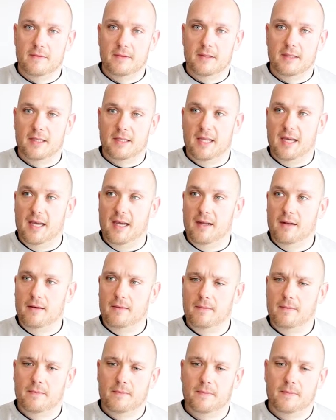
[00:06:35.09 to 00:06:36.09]
Look at that.
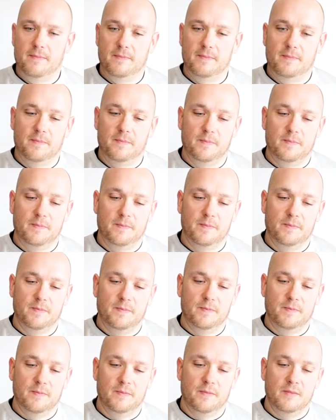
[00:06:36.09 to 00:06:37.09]

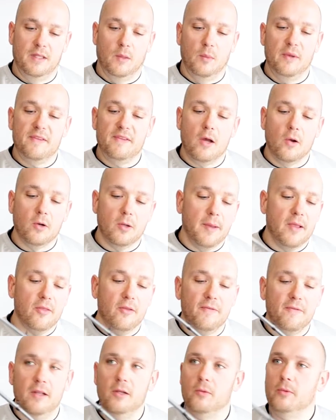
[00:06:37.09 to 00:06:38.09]
And we talked about
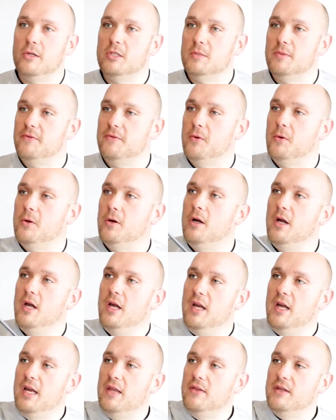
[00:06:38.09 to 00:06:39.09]
the feeling reels before
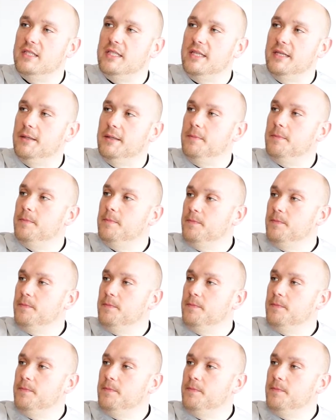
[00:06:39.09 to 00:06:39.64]
and the tip